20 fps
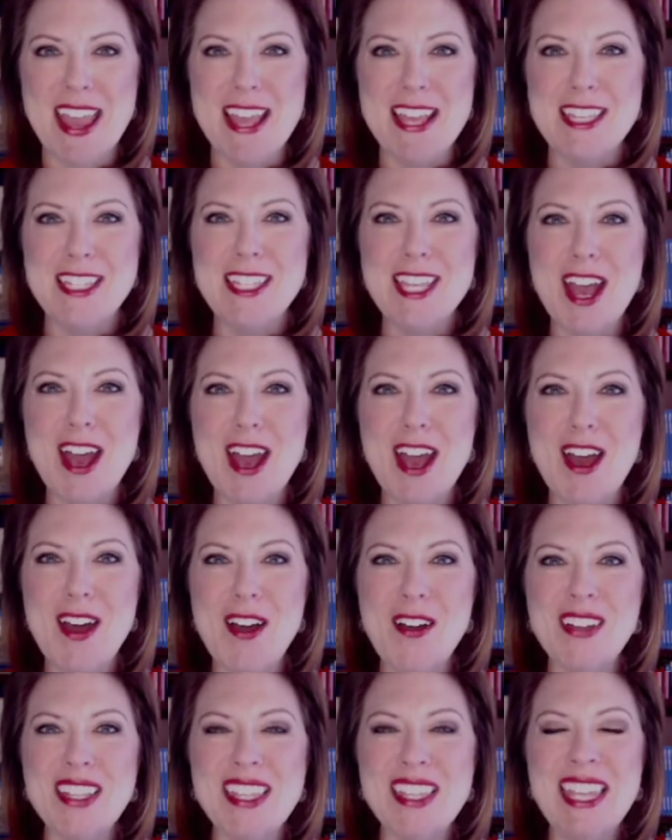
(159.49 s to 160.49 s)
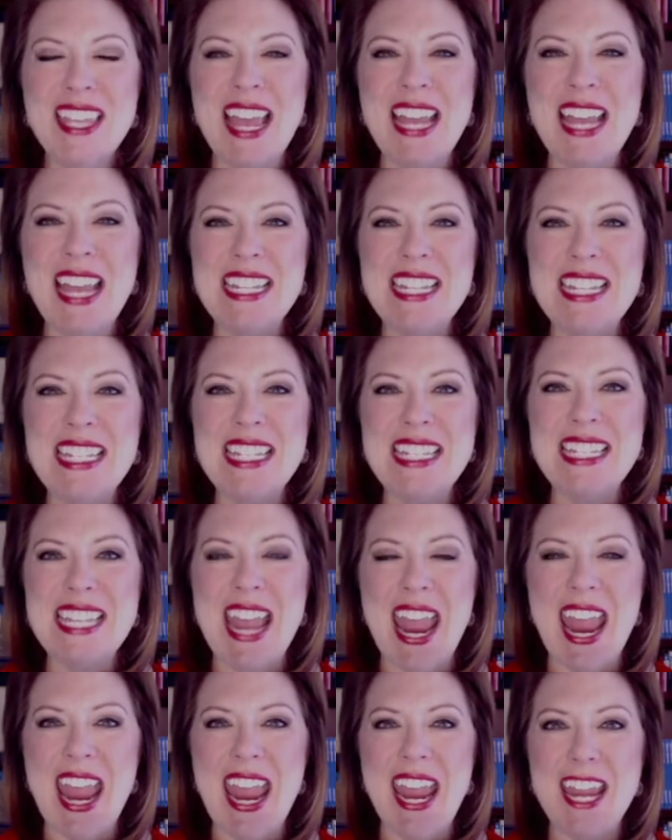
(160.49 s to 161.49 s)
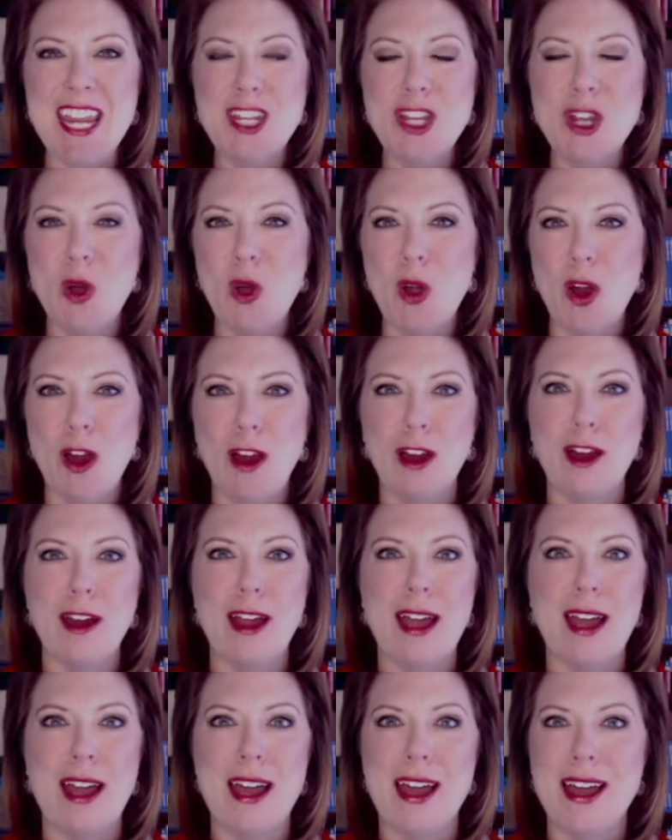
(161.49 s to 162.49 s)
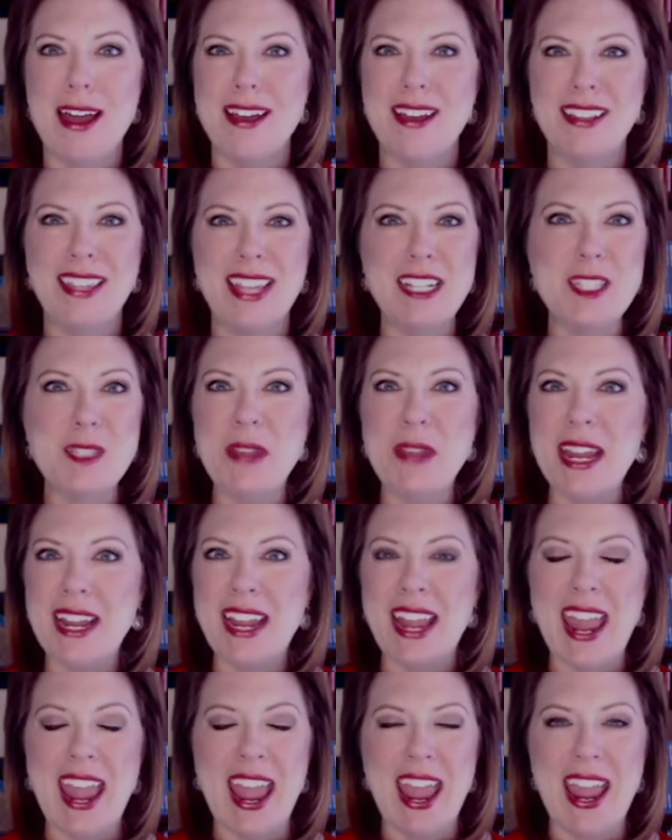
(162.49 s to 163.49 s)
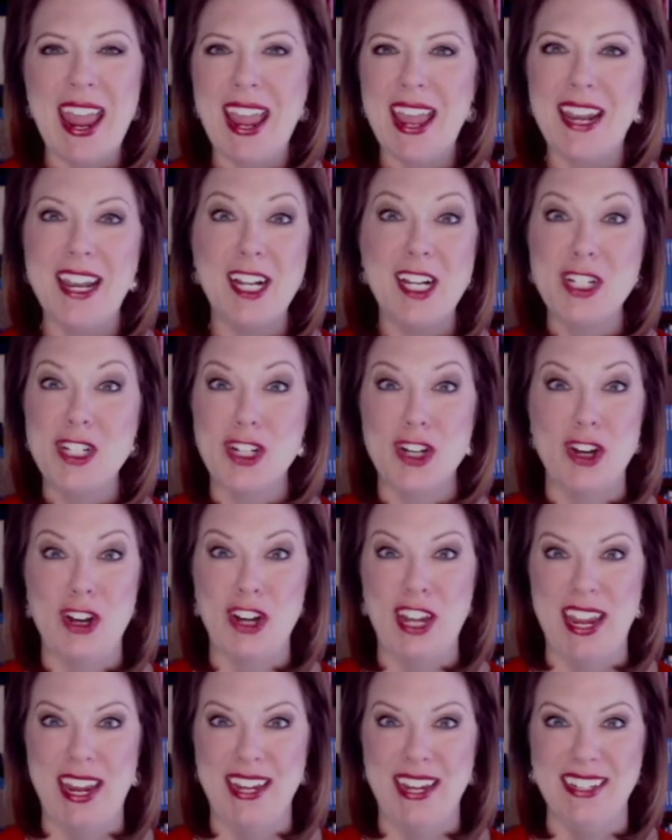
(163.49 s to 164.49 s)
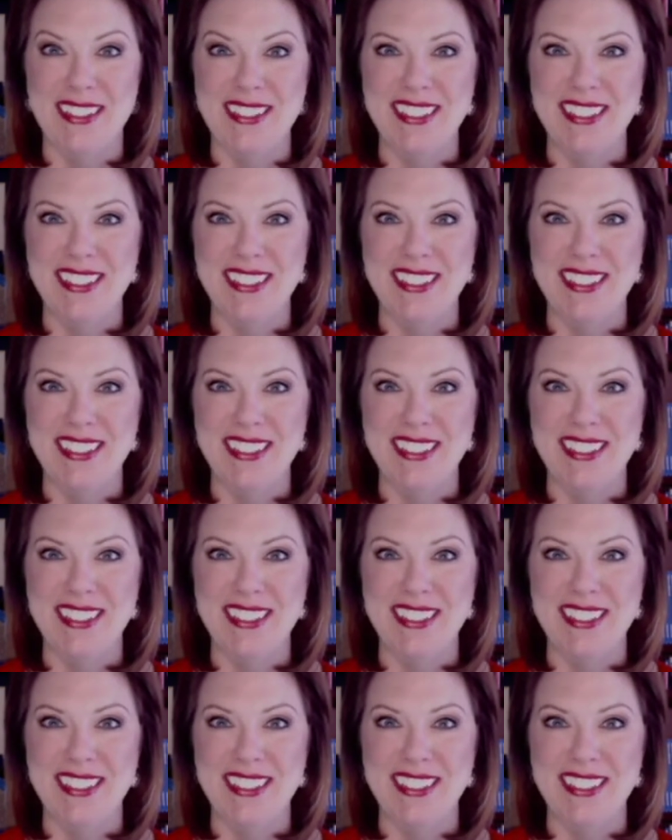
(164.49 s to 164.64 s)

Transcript: So let's say let's pick an attorney,